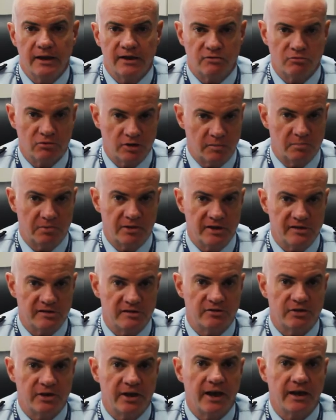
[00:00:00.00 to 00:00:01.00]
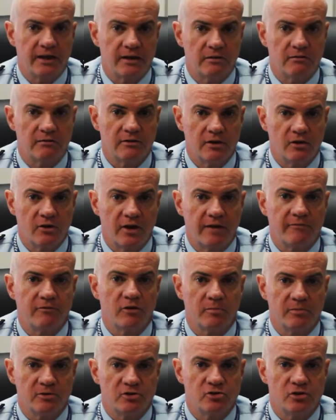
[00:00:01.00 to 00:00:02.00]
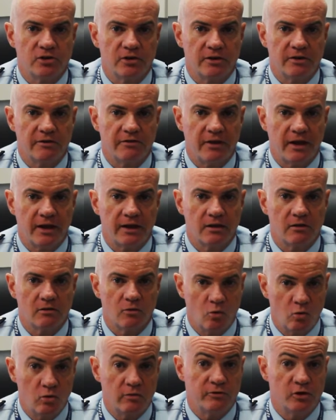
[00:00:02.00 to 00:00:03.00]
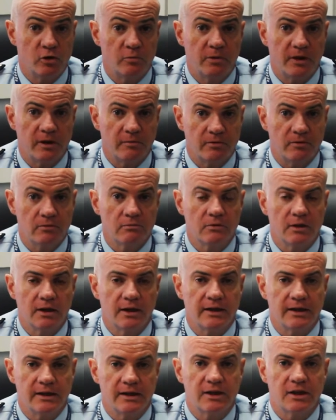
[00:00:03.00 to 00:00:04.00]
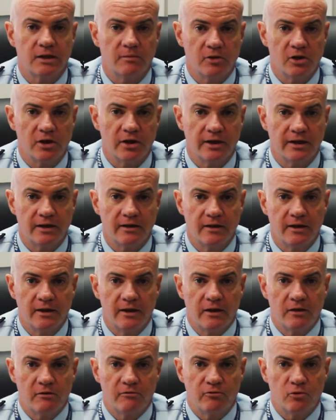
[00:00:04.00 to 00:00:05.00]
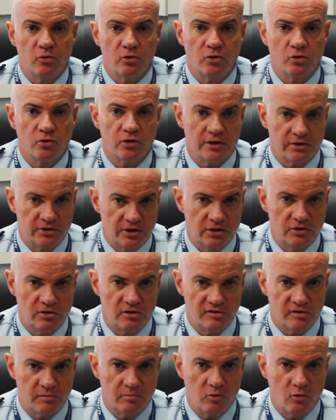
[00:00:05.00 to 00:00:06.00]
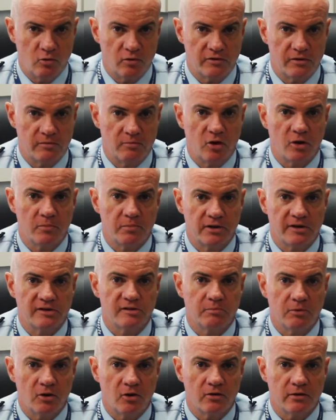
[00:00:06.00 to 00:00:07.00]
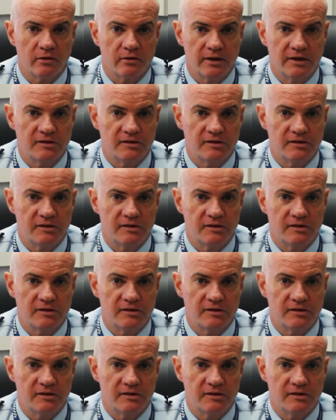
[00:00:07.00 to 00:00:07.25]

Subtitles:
It's really pleasing today that I have the opportunity to thank all of you people in the community for your continued support of the My Police blog.